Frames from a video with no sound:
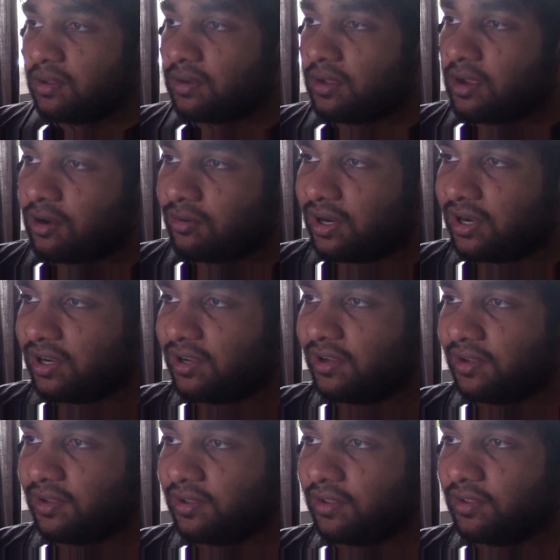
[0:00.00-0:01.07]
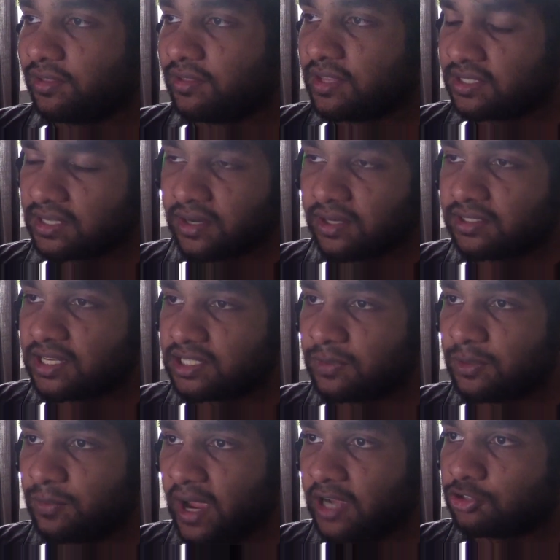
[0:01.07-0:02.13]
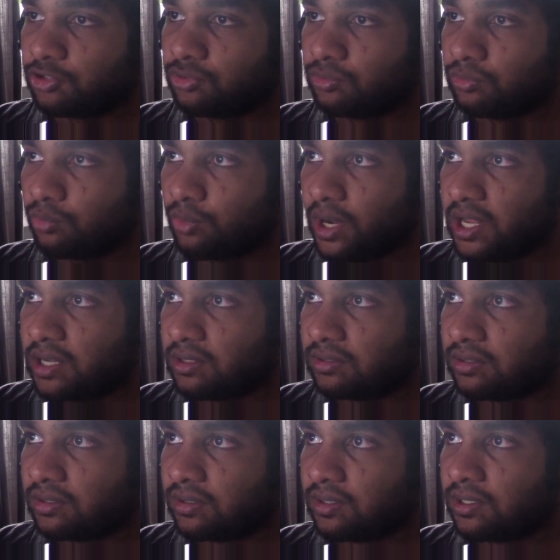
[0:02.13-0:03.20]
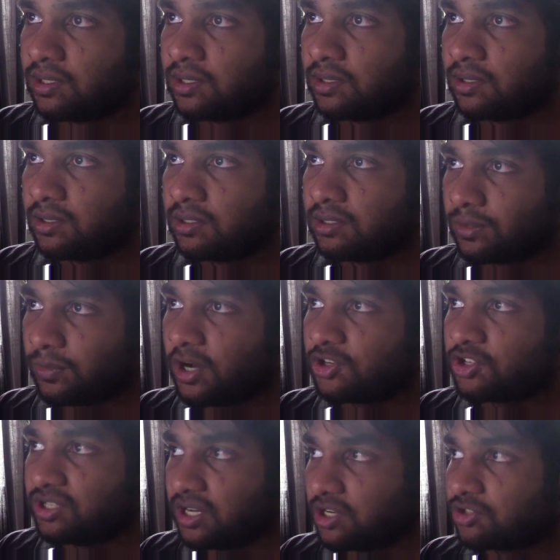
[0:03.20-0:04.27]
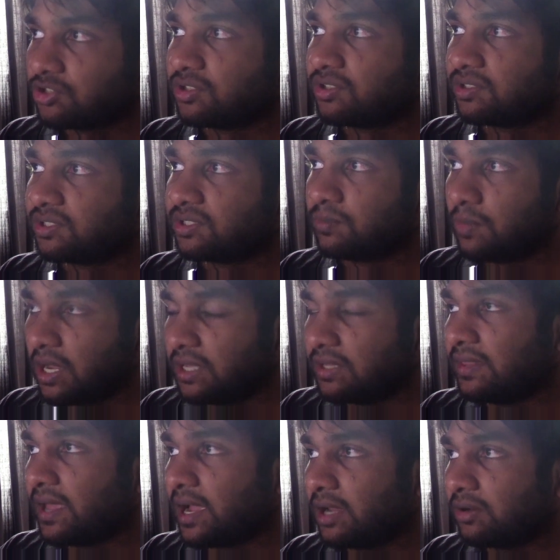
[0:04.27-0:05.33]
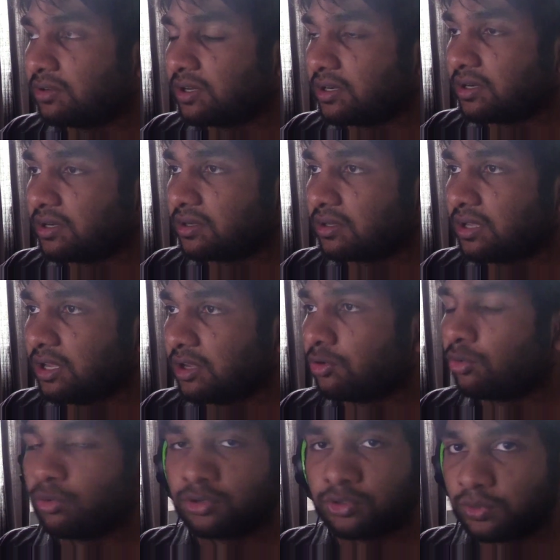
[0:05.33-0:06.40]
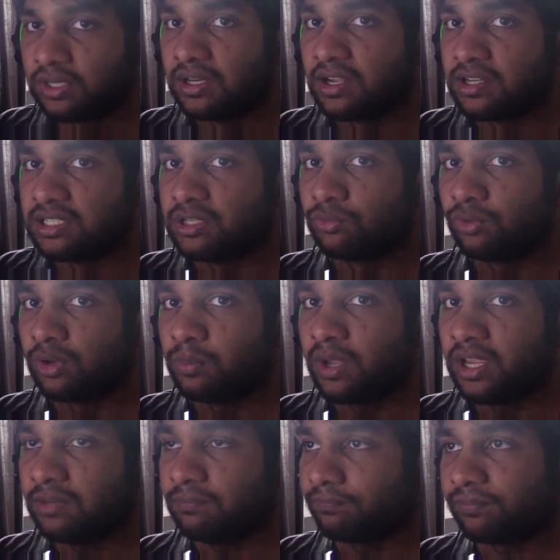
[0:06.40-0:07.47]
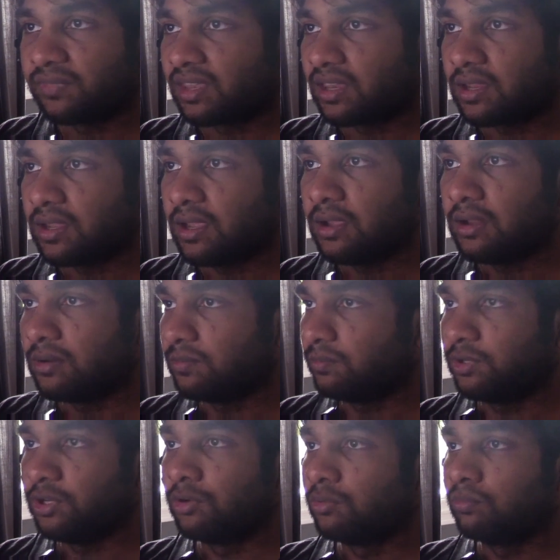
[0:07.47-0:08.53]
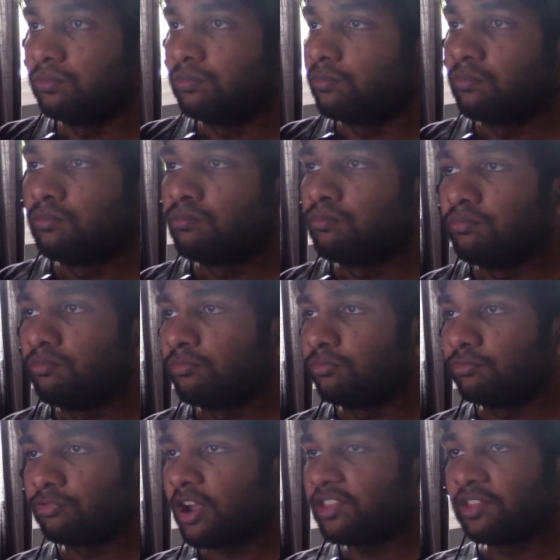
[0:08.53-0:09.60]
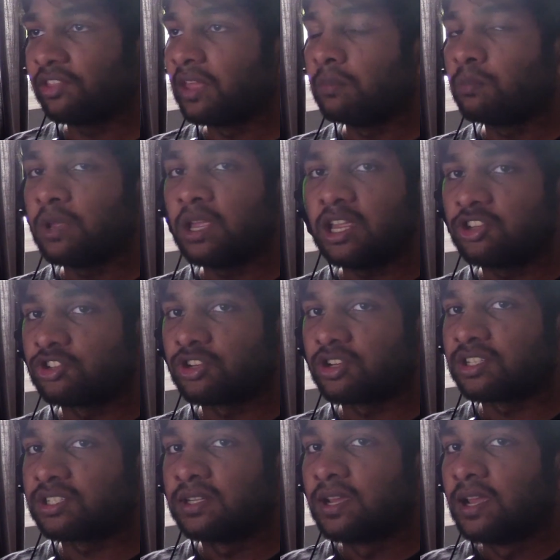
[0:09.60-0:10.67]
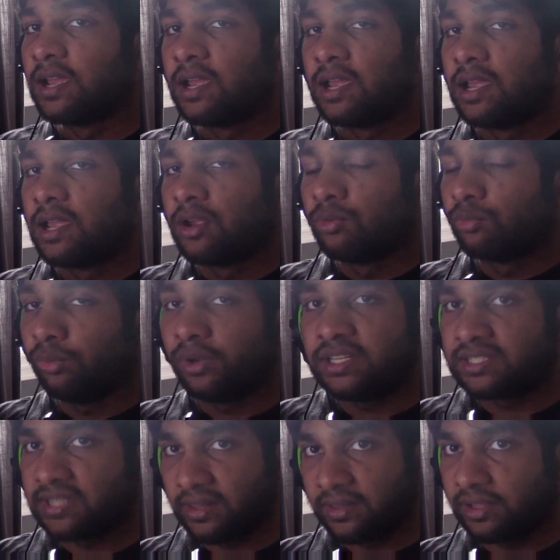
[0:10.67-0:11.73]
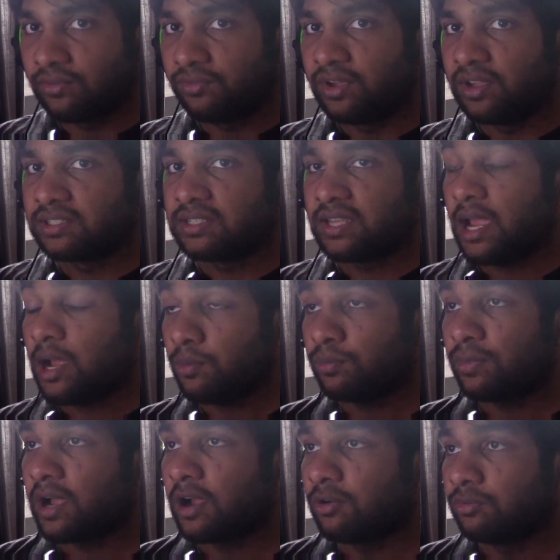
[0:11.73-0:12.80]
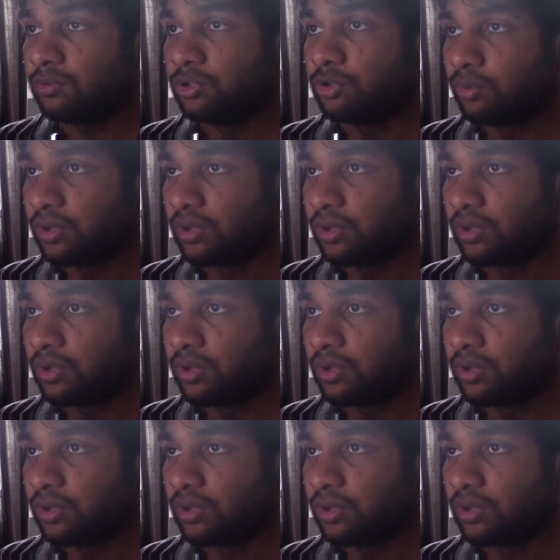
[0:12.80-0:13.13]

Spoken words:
Now, this kind of takes me back to when TamashiNations made that King Ghidorah 2019 repaint. And, you know, rather than me just retelling events, how about you